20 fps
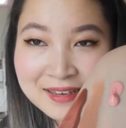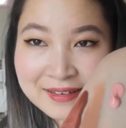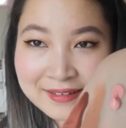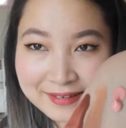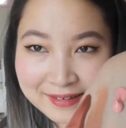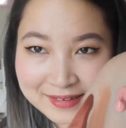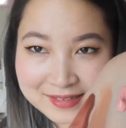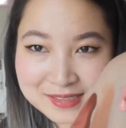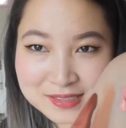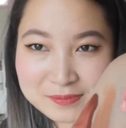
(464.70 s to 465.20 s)

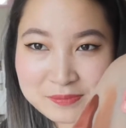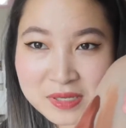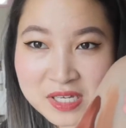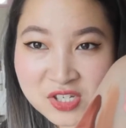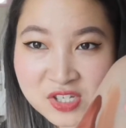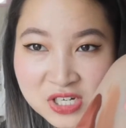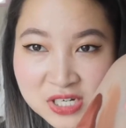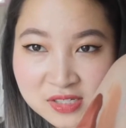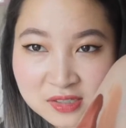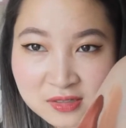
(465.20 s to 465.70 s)
Yes, be
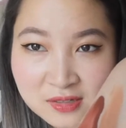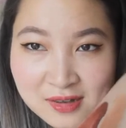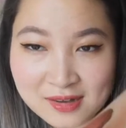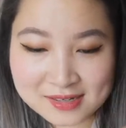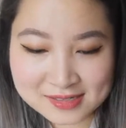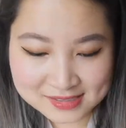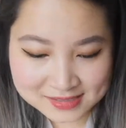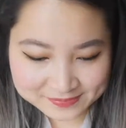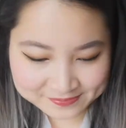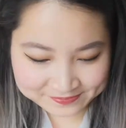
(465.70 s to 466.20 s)
gentle,
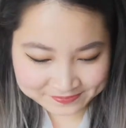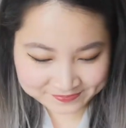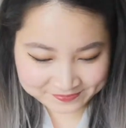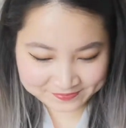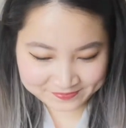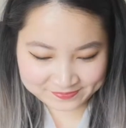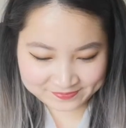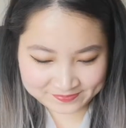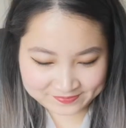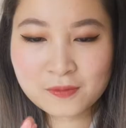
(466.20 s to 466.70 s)
guys.
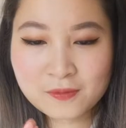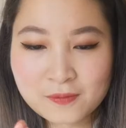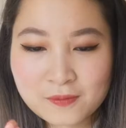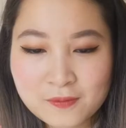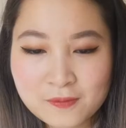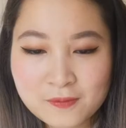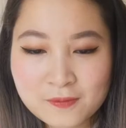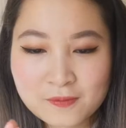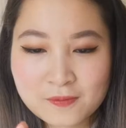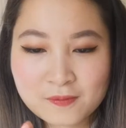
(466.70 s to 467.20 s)

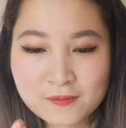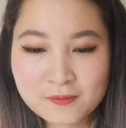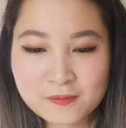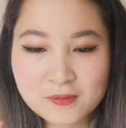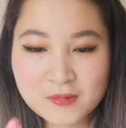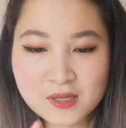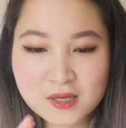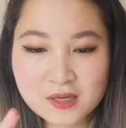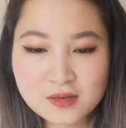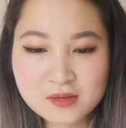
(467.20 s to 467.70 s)

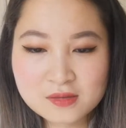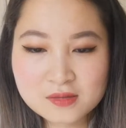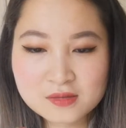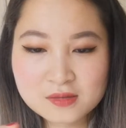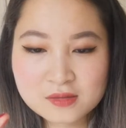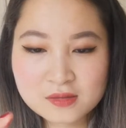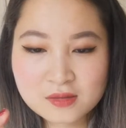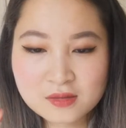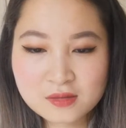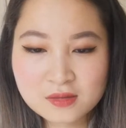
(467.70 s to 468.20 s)

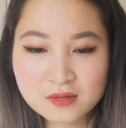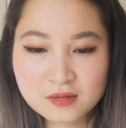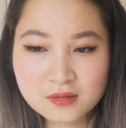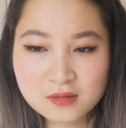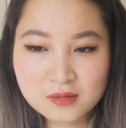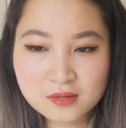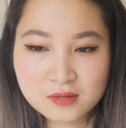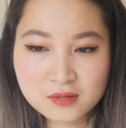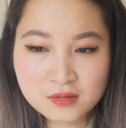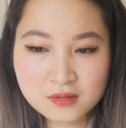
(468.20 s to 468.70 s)
There's
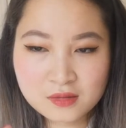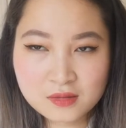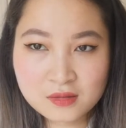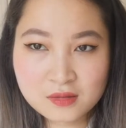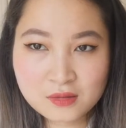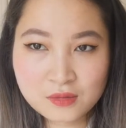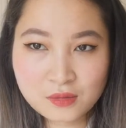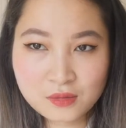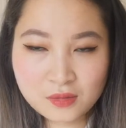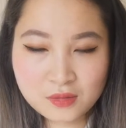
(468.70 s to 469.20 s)

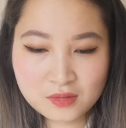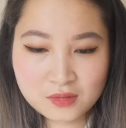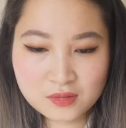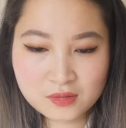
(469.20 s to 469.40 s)
oh.